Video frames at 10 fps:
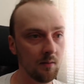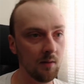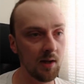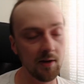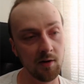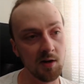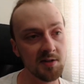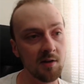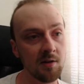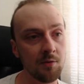And I
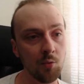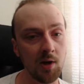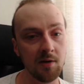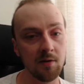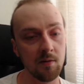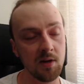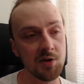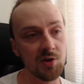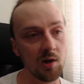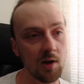started to end
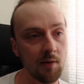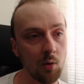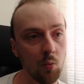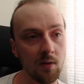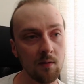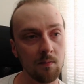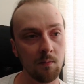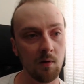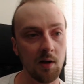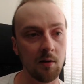each level with
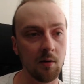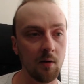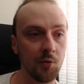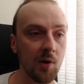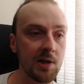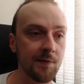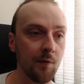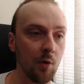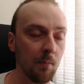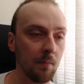a
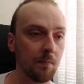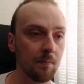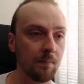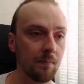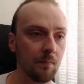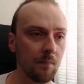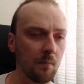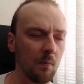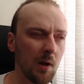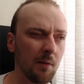transform,
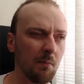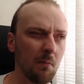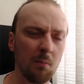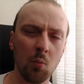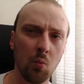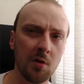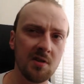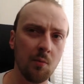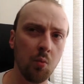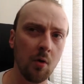what's
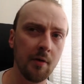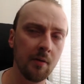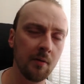the word?